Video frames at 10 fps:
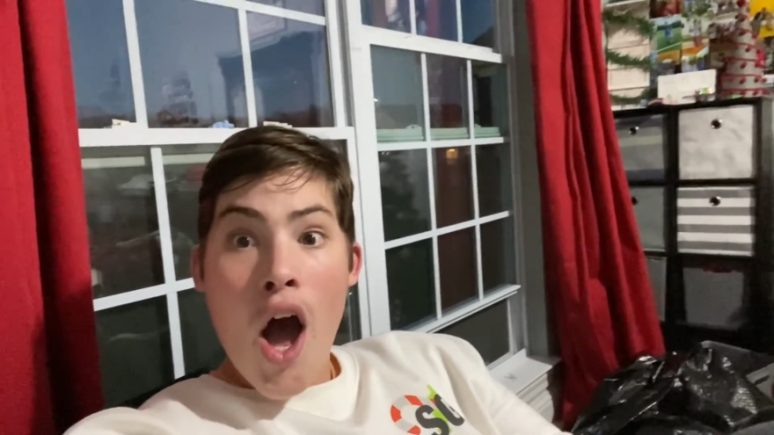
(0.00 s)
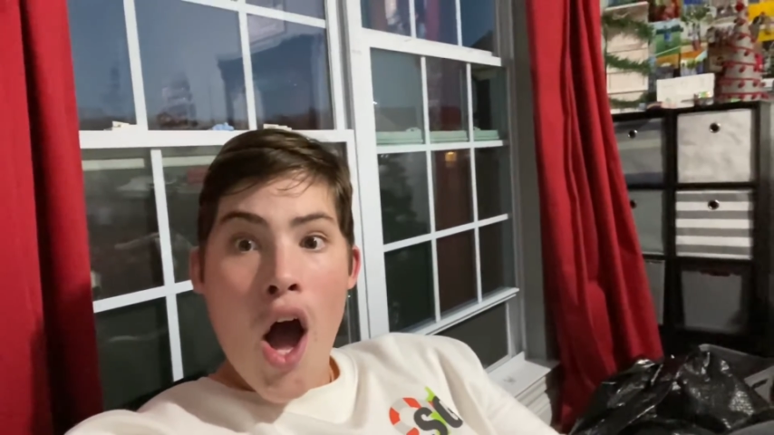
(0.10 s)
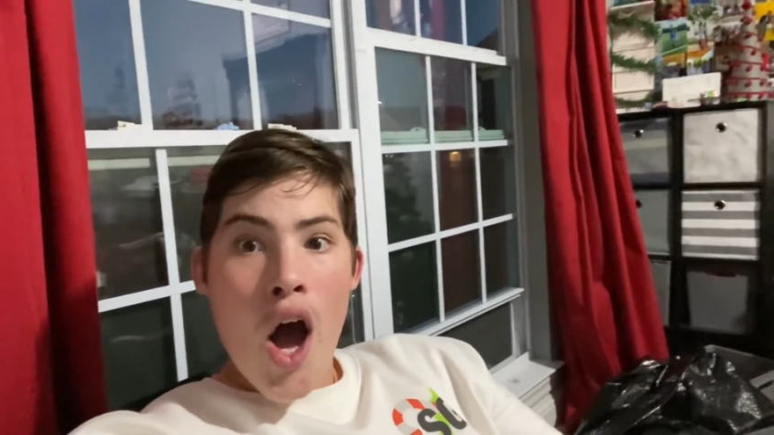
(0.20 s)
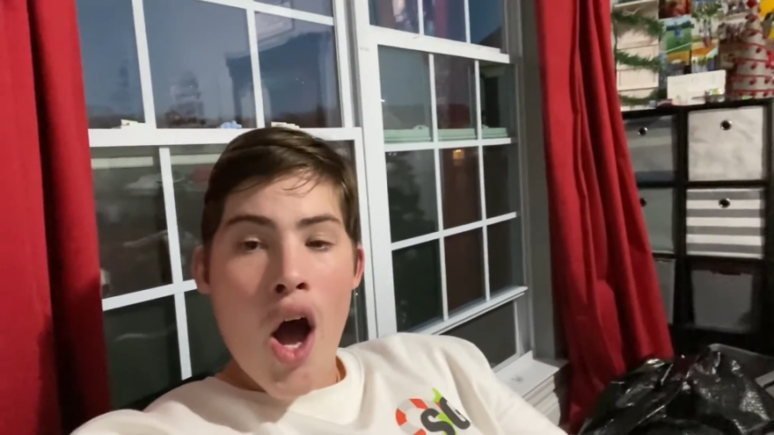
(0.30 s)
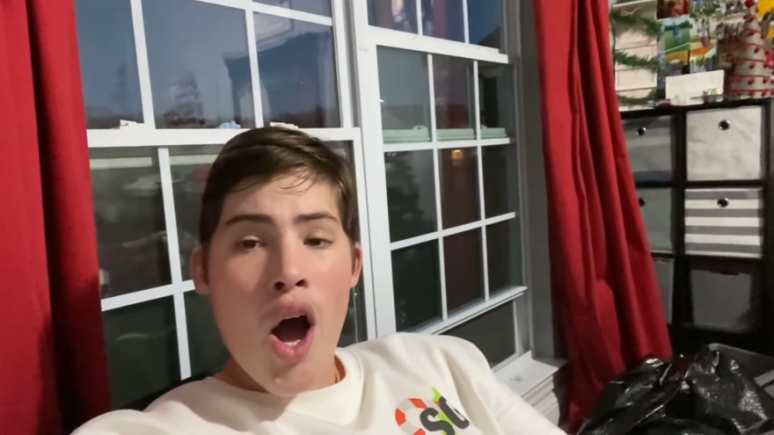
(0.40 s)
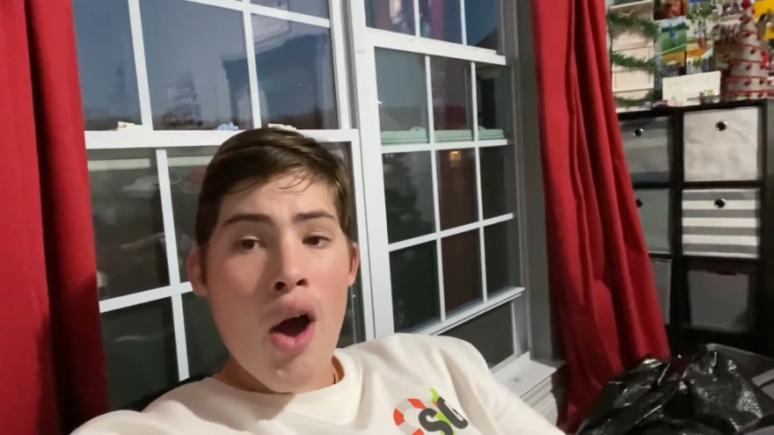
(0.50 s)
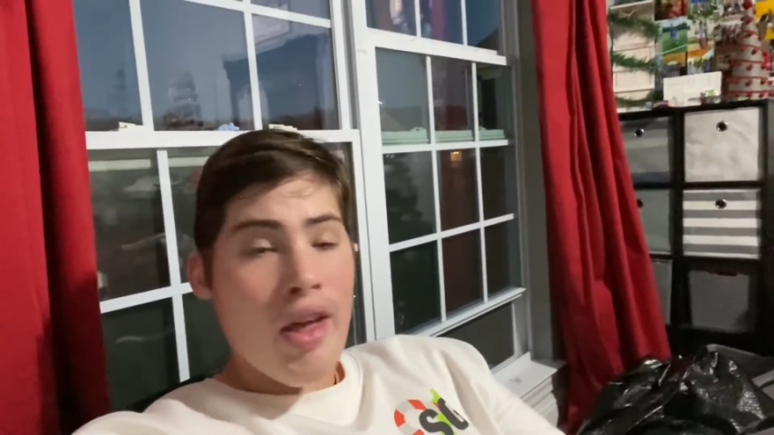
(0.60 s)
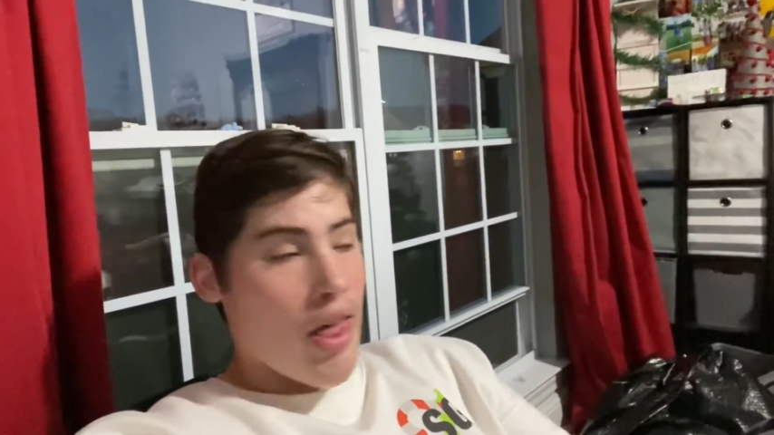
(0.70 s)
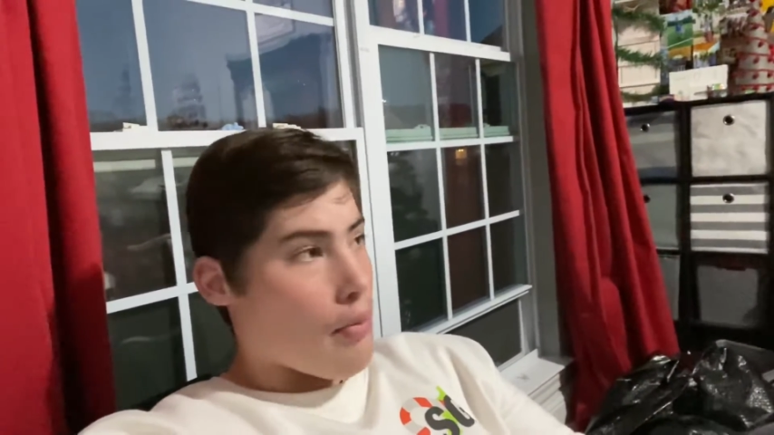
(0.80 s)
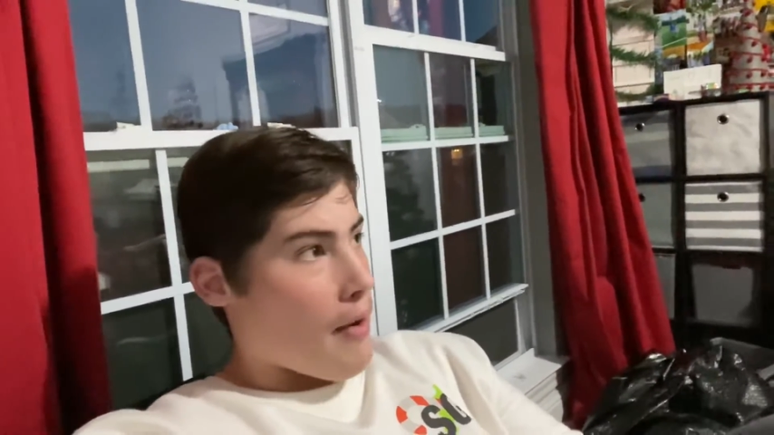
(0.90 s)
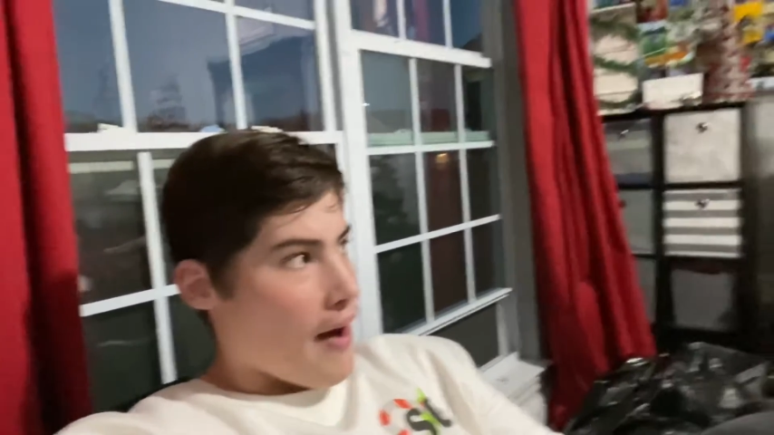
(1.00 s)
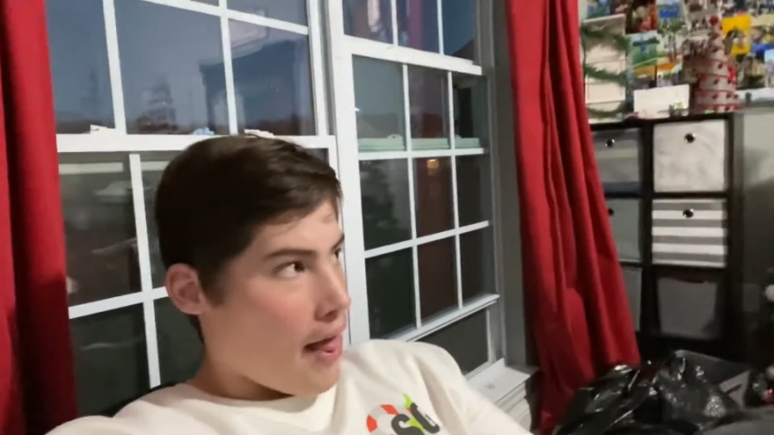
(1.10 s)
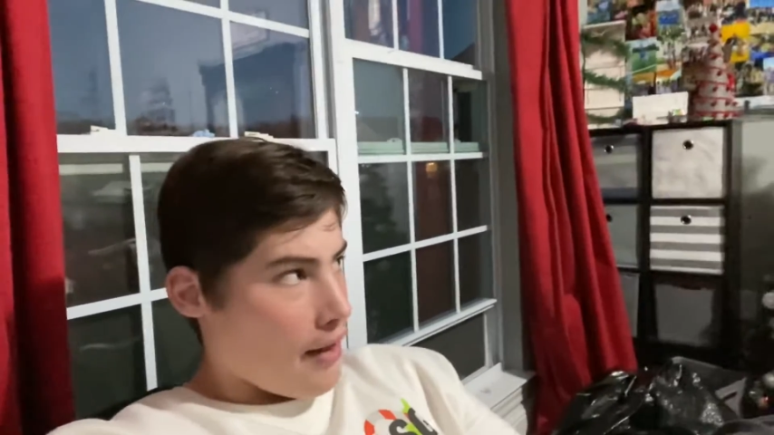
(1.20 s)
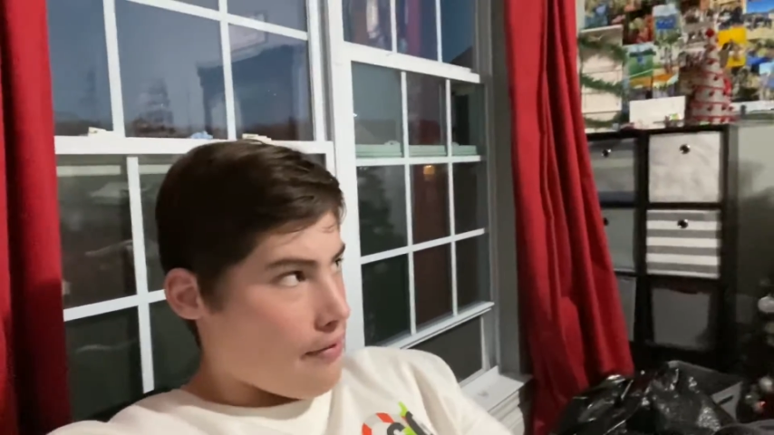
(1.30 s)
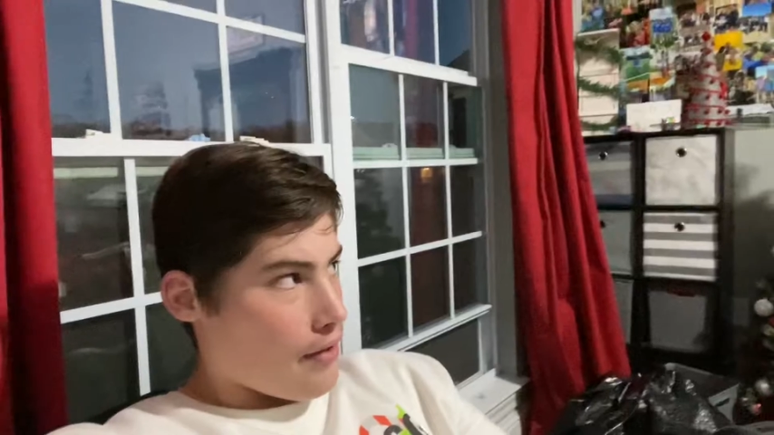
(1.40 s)
Oh, yeah, the white
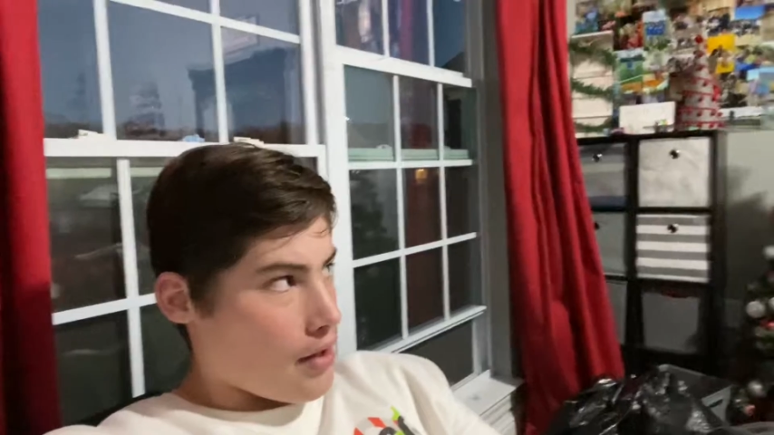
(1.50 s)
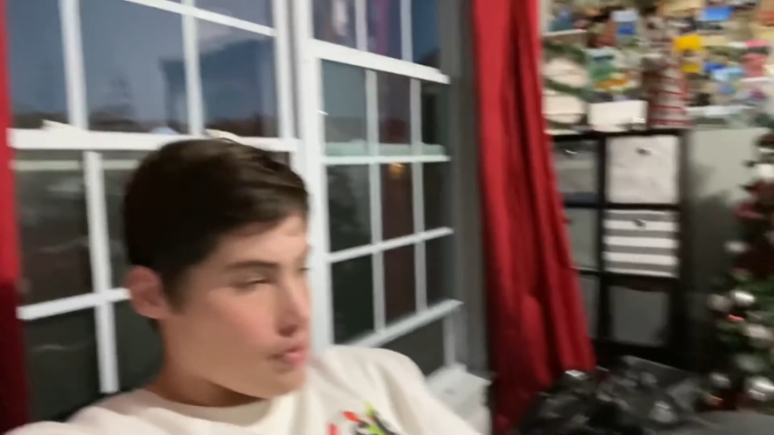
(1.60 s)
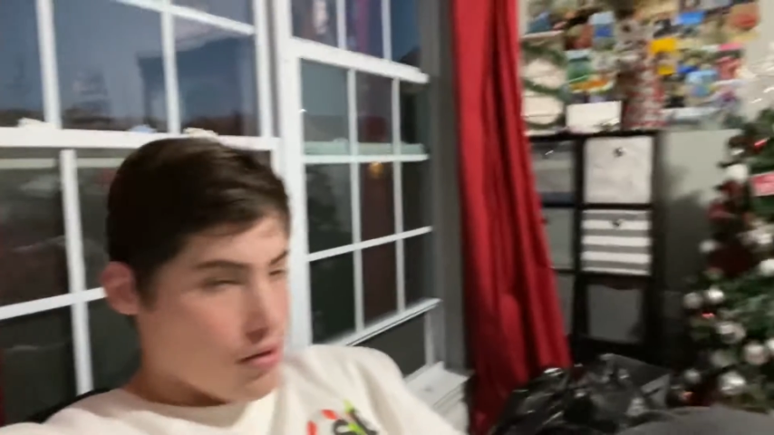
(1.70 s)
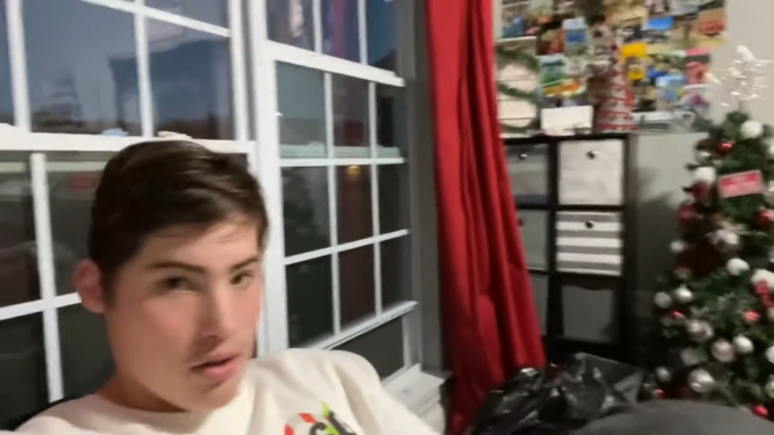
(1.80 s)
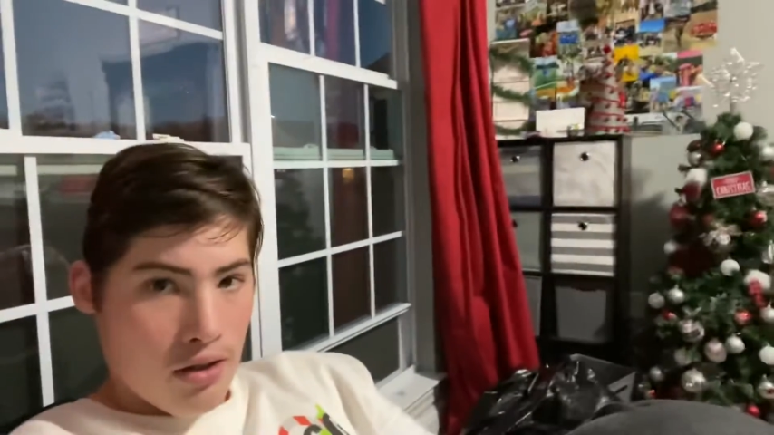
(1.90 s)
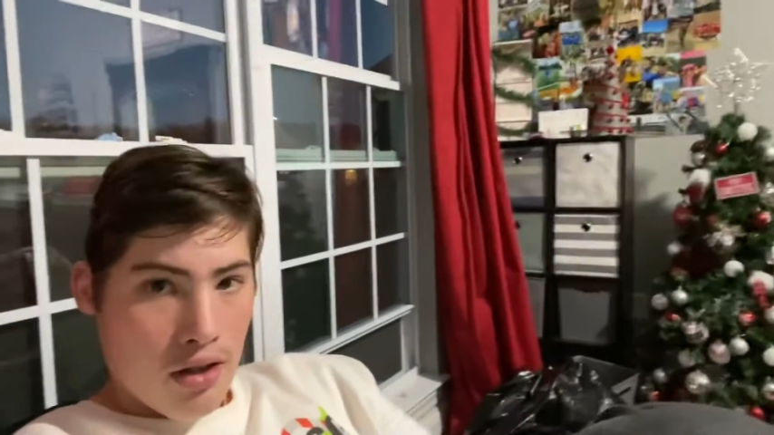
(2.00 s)
elephant.